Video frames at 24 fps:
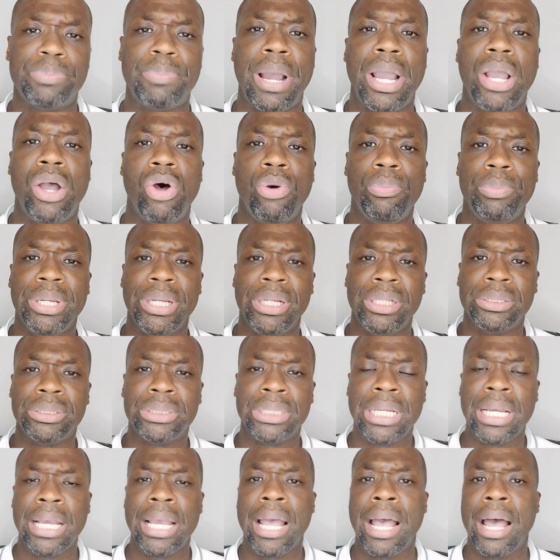by all
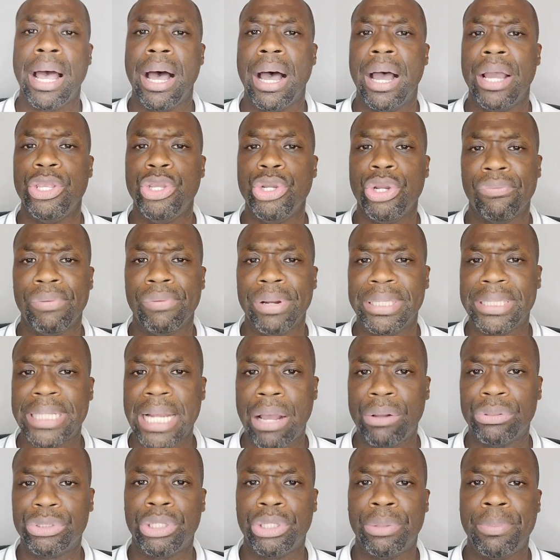means, you can reach
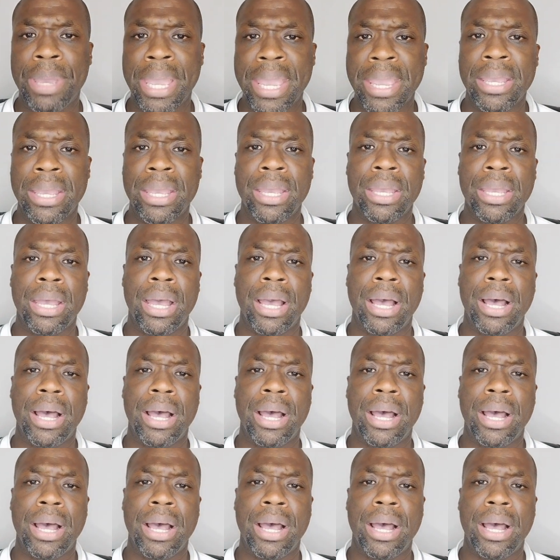out to me.